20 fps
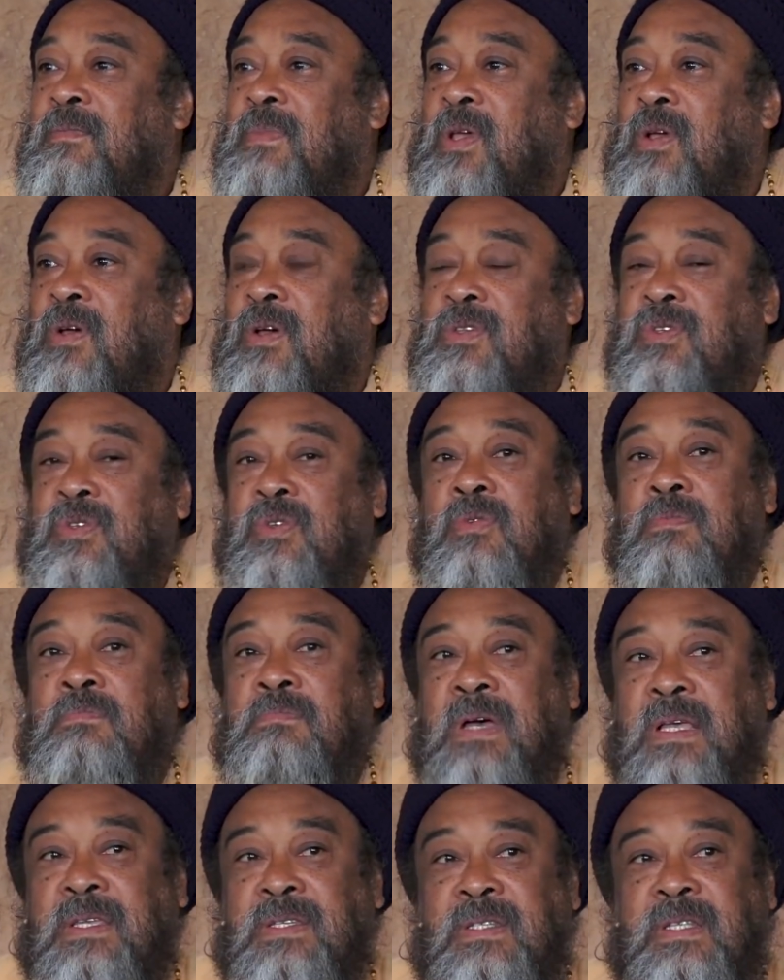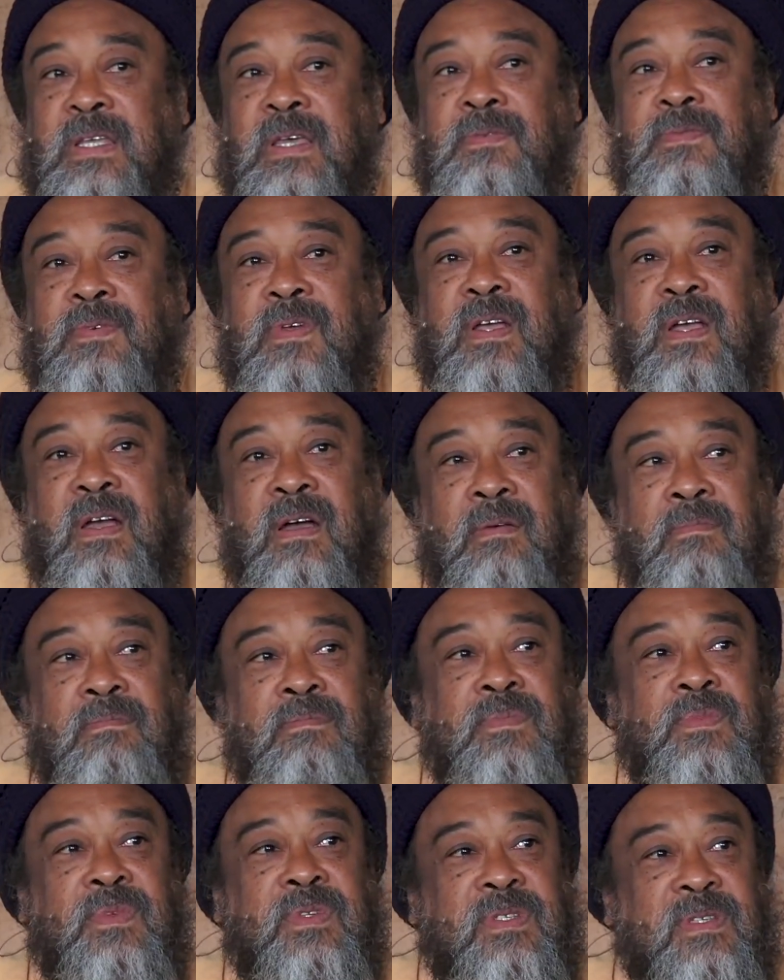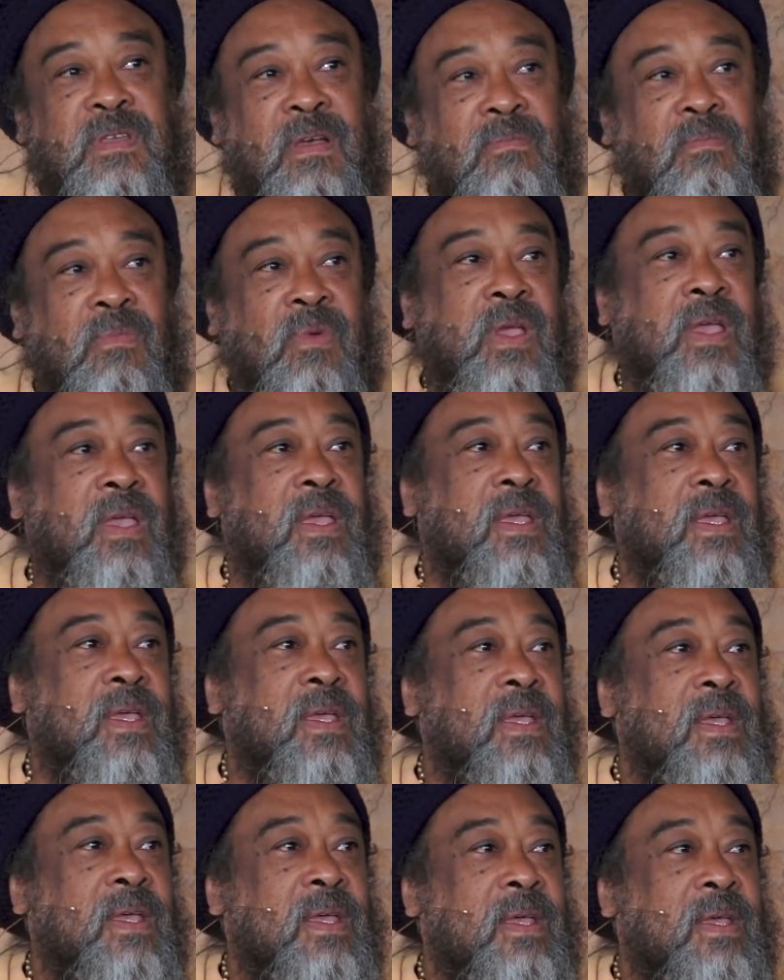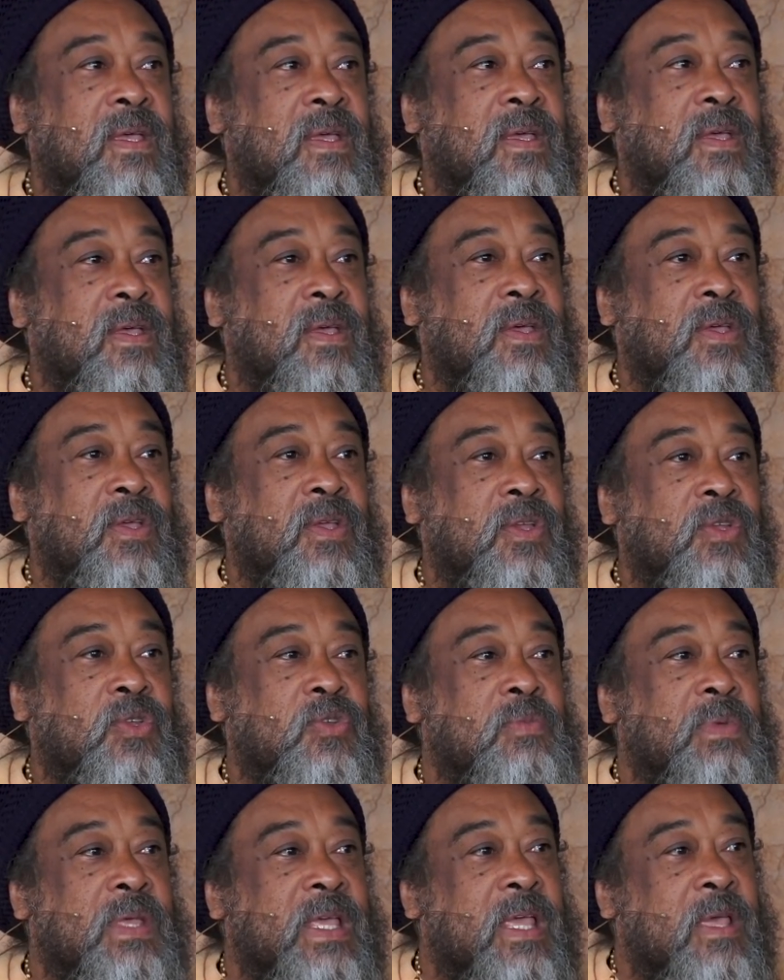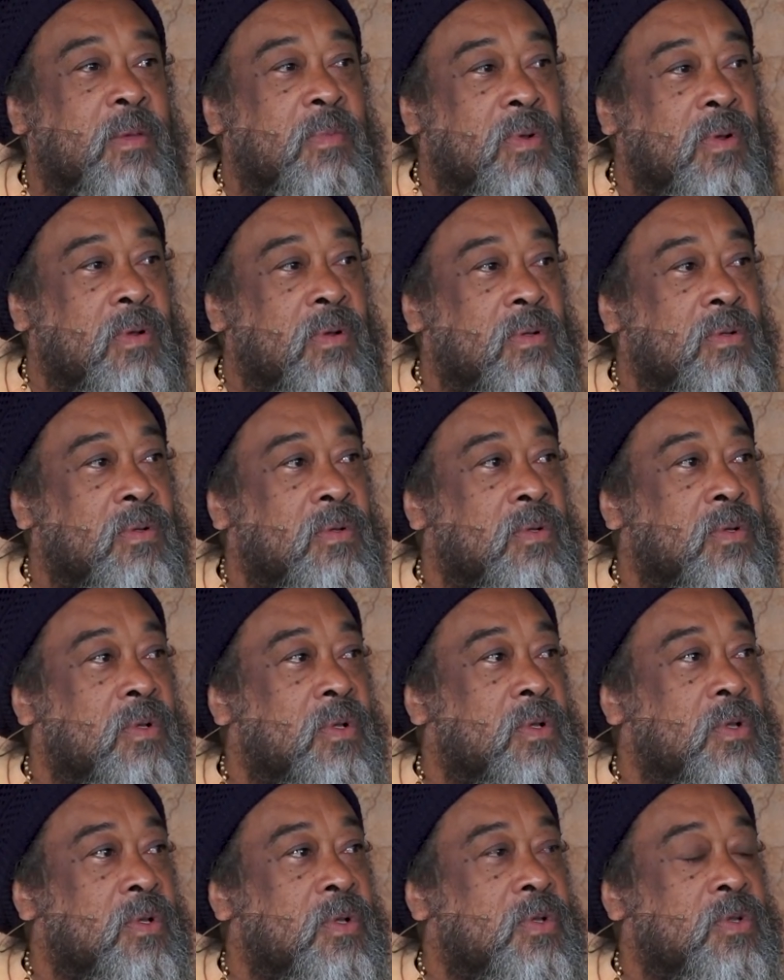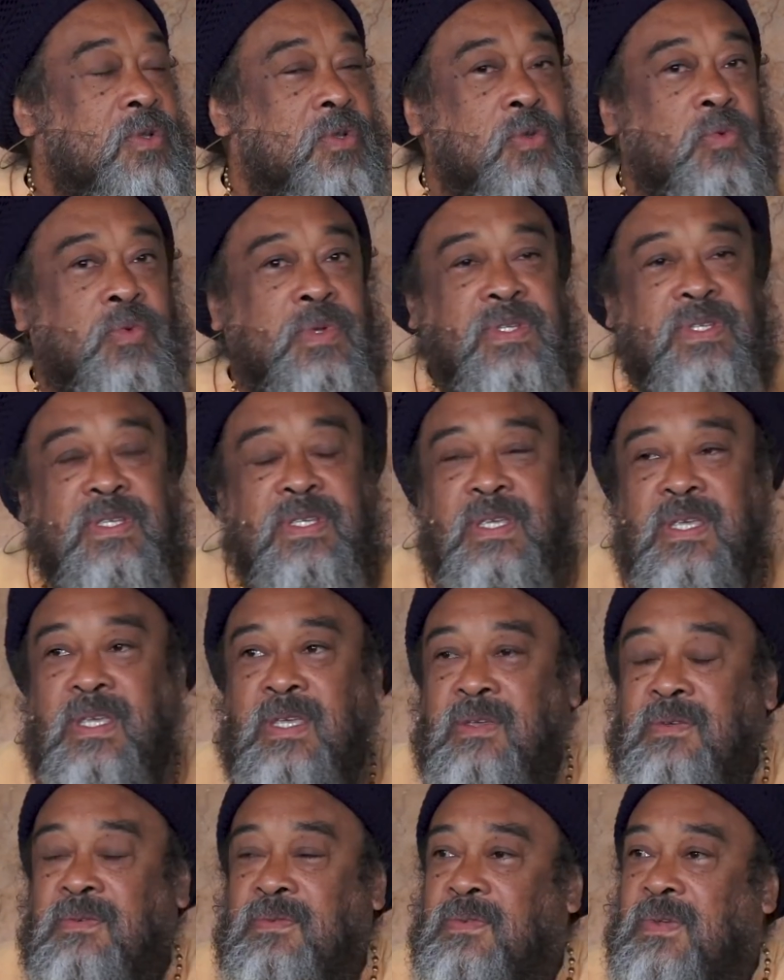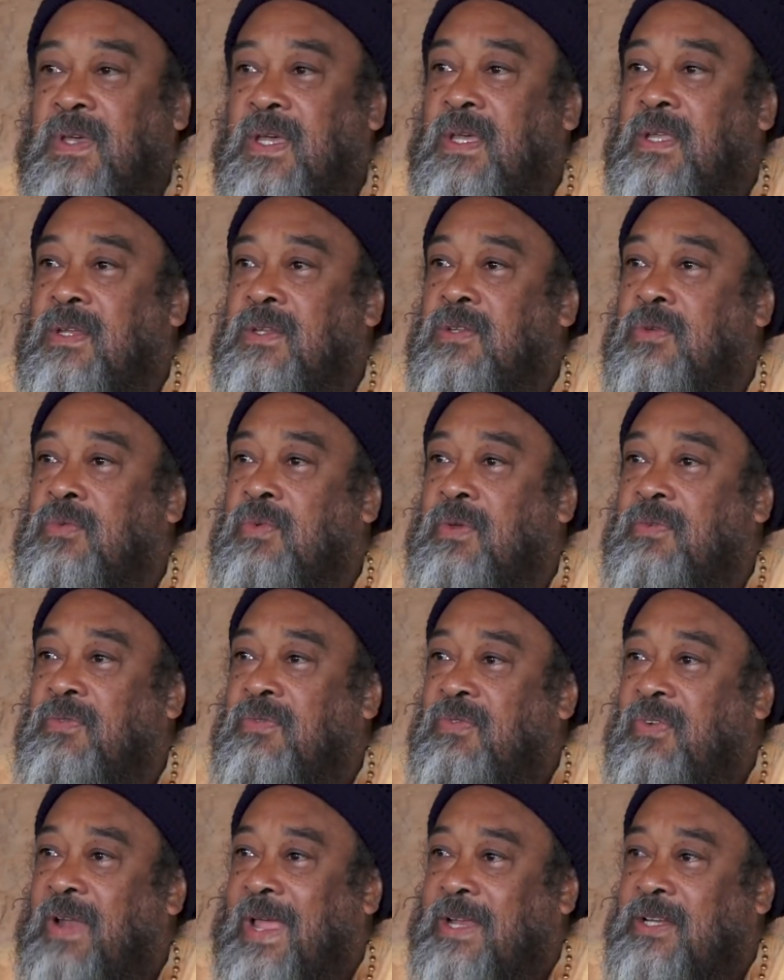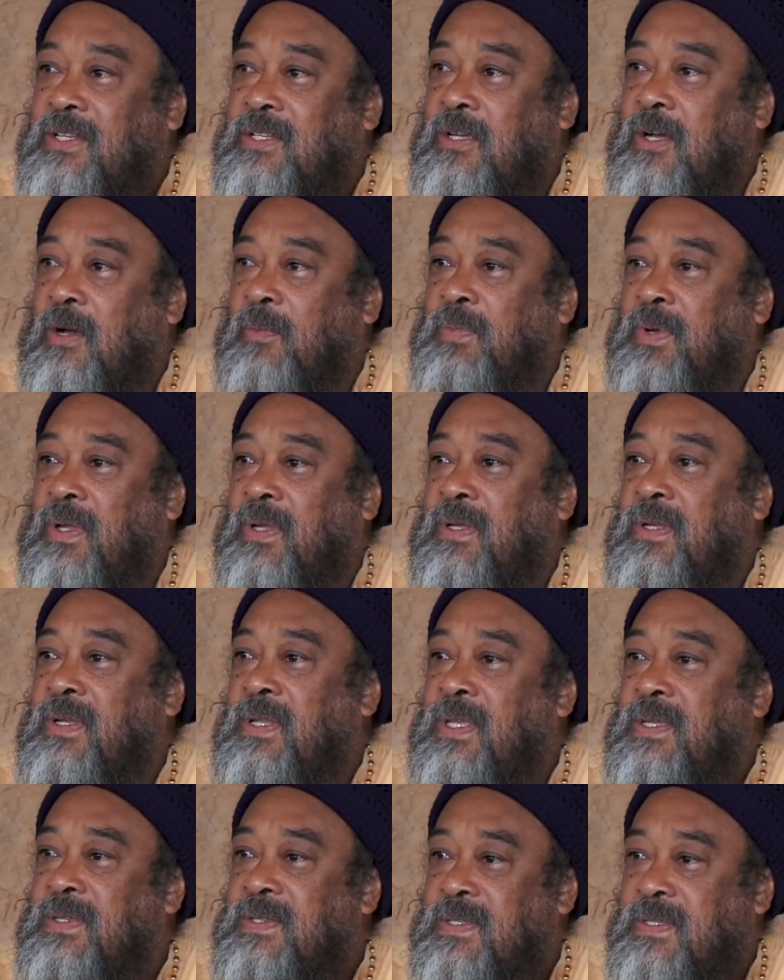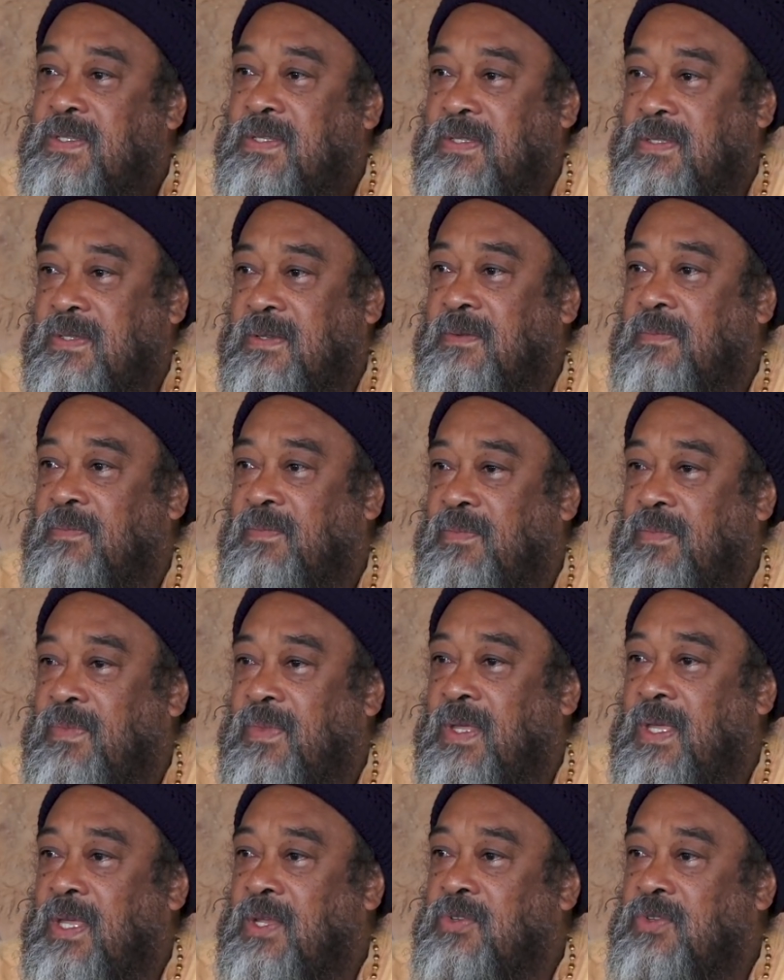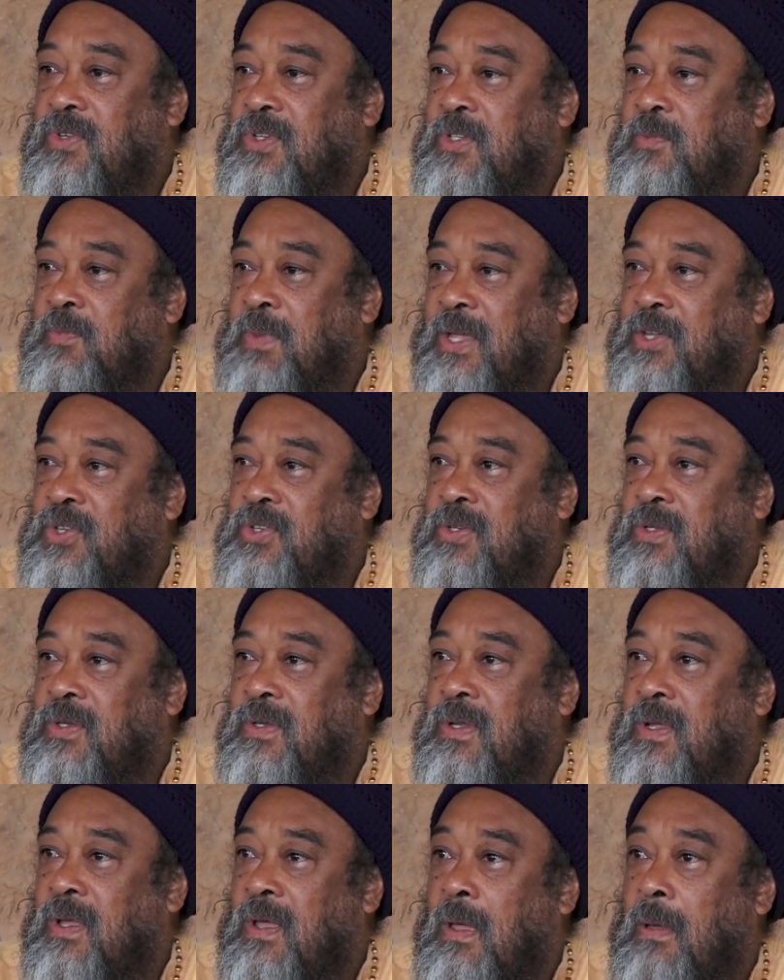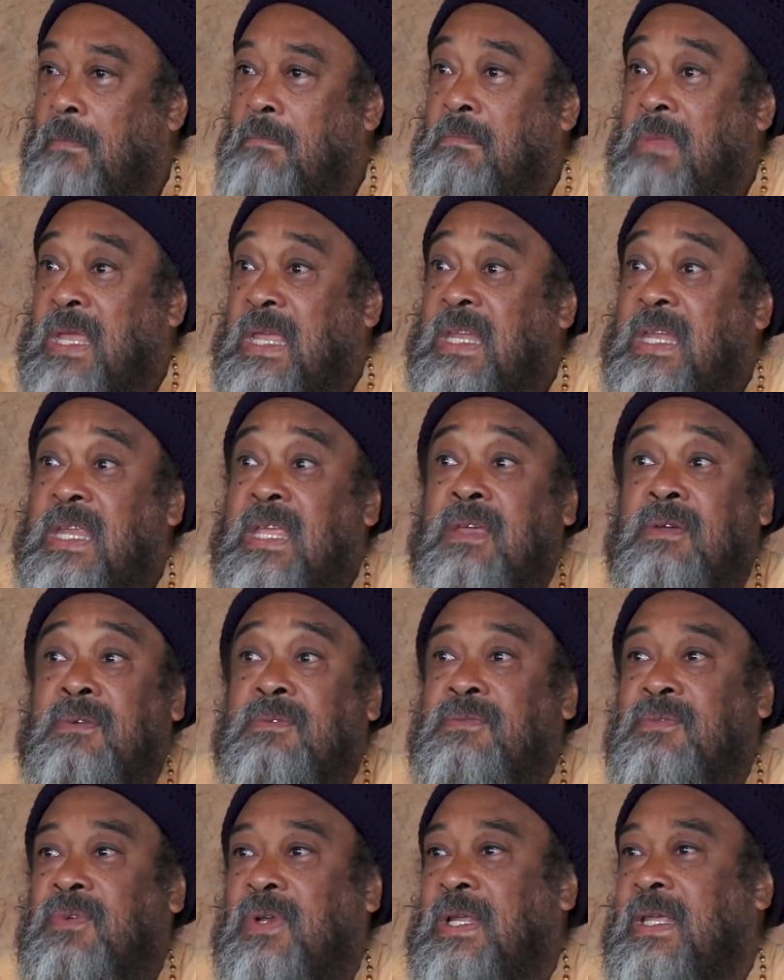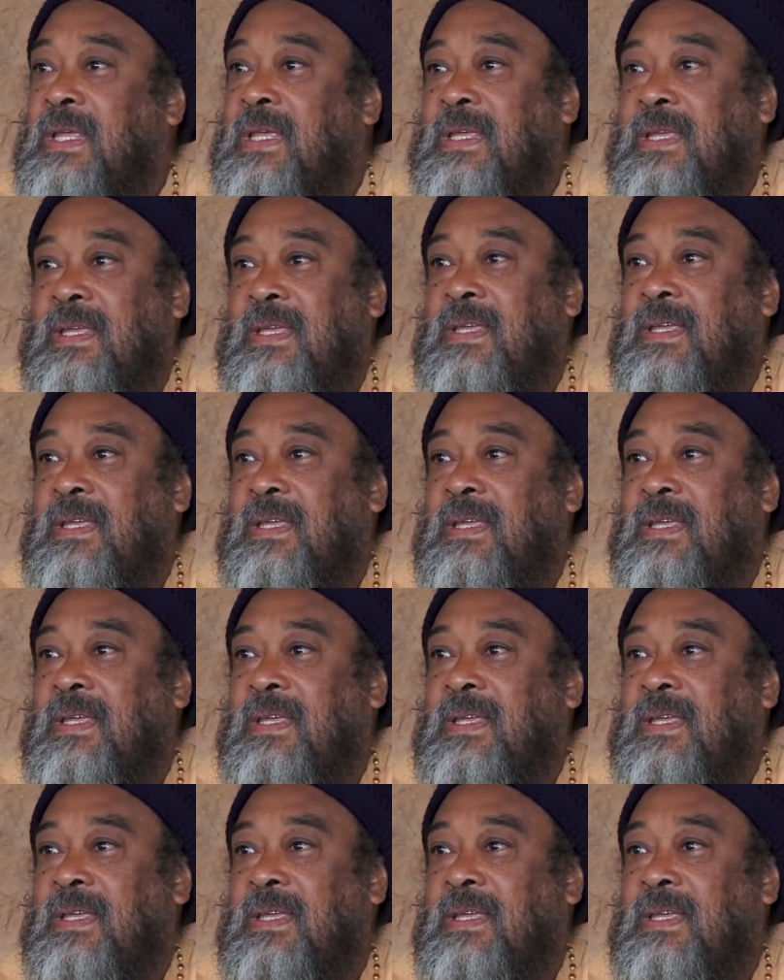Because you must have come some way to be able to receive and to reflect upon this introspection meaningfully.